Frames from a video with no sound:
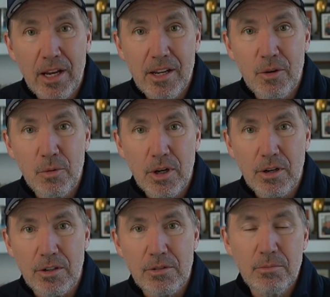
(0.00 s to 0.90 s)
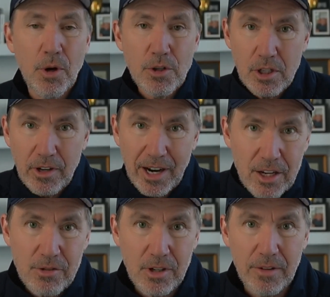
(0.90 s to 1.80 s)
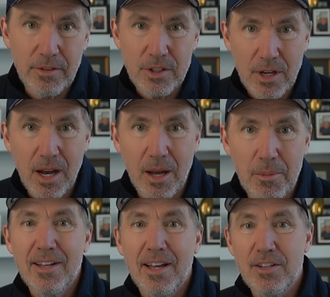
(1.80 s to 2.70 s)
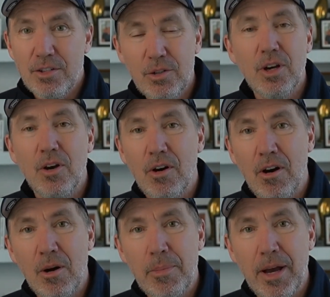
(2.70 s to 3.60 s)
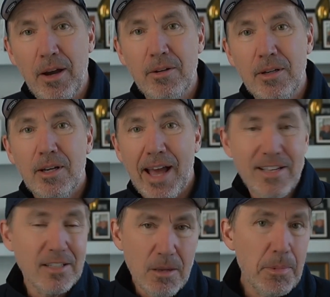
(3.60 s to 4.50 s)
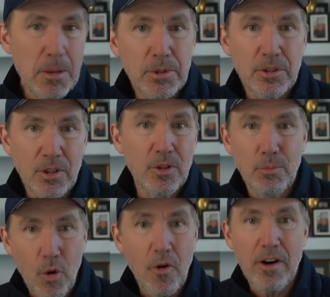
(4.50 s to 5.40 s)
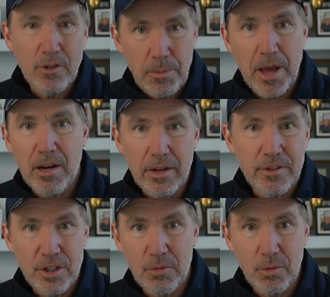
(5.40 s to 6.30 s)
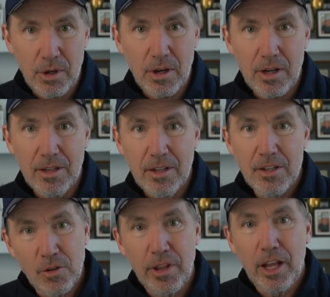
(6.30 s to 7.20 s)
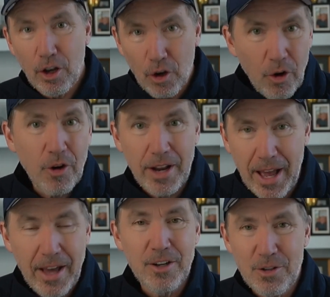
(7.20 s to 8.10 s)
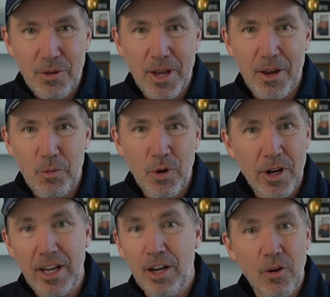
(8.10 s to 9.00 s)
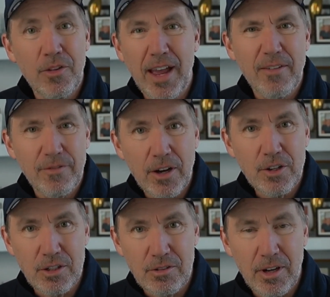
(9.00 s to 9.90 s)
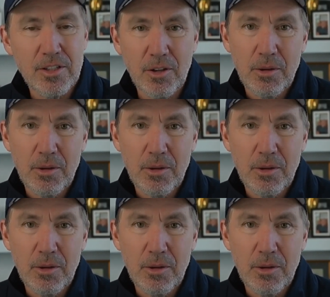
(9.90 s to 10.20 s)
young workers? Most of our entry-level jobs, as you know, are about asking people to do boring, repetitive shit work so they learn how to do that work and learn that function, right? So in